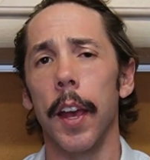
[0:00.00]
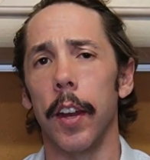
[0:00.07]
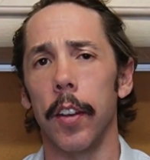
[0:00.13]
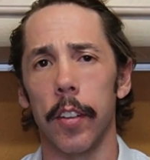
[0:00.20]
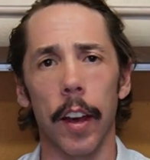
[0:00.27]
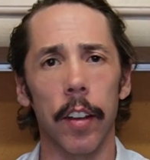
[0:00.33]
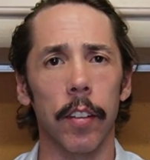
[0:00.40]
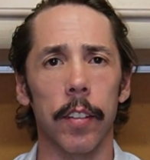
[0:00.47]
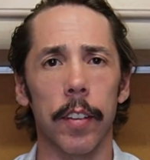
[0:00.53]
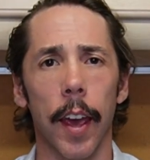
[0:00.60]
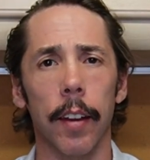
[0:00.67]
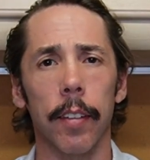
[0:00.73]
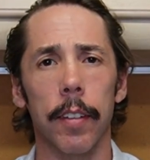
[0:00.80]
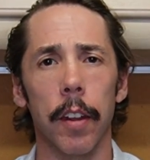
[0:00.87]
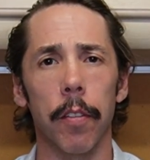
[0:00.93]
It doesn't
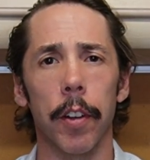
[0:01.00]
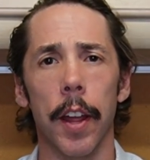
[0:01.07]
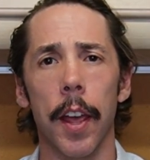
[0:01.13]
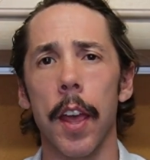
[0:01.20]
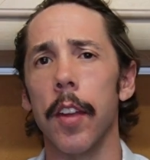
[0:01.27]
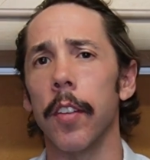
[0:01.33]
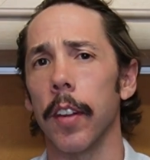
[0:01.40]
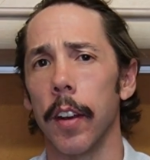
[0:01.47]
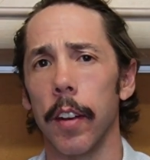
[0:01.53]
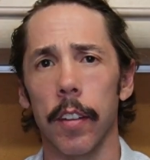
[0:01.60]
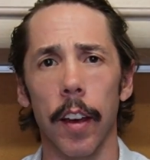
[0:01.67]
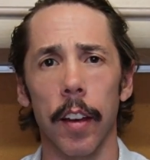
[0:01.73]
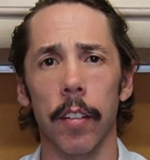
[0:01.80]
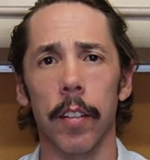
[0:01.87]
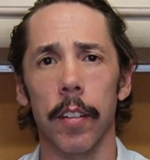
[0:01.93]
tax dividends and it
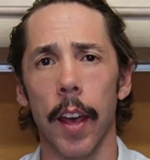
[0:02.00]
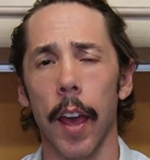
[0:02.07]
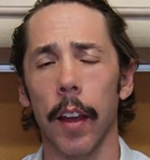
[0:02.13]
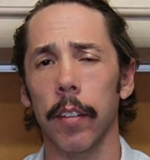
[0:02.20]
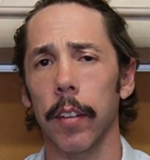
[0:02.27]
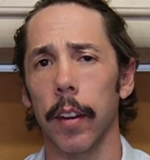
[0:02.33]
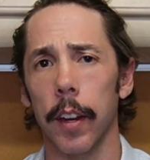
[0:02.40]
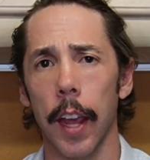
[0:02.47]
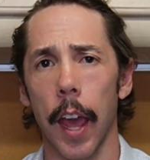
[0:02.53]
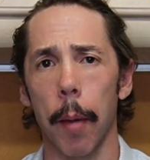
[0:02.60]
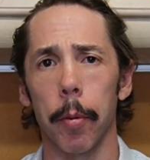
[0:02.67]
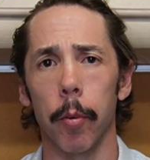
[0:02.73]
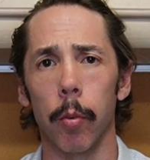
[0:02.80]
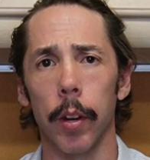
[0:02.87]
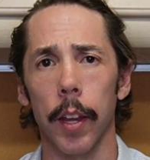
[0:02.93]
doesn't tax
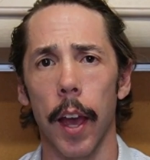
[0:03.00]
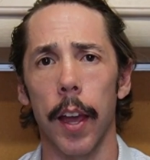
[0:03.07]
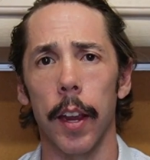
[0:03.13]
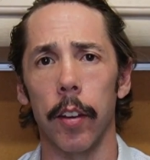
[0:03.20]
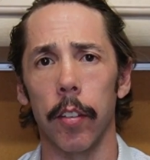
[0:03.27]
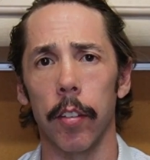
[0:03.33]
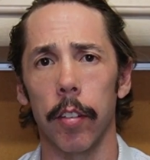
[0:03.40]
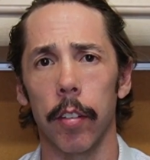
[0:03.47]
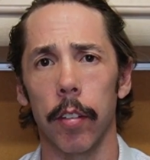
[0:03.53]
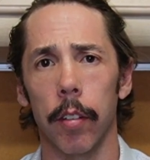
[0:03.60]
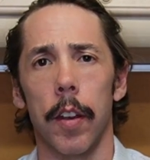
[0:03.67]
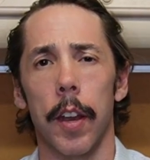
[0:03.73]
capital gains.